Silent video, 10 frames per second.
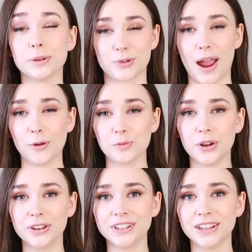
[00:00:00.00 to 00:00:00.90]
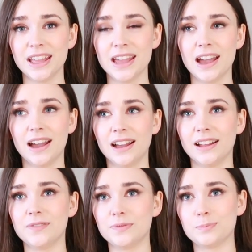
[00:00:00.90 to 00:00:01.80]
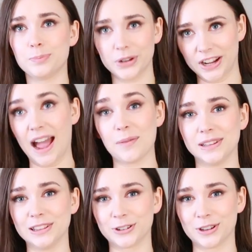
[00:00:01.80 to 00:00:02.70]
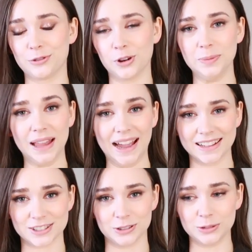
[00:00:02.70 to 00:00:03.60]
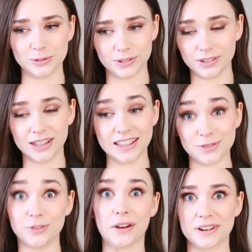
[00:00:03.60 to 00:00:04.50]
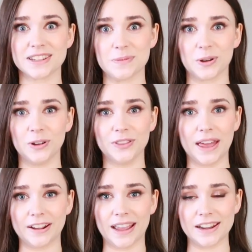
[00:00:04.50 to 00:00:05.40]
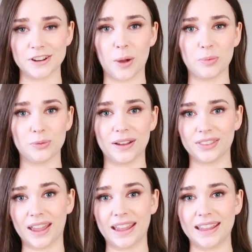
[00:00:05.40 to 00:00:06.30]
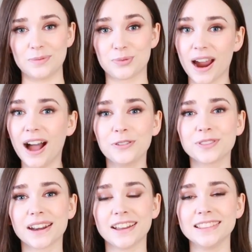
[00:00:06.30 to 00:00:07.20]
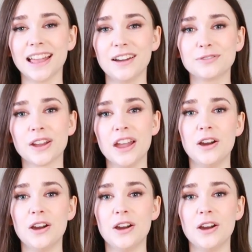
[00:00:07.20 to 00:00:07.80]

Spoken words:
the brown one, but I have been looking for a black, so it's very typical that I end up with a brown that I love,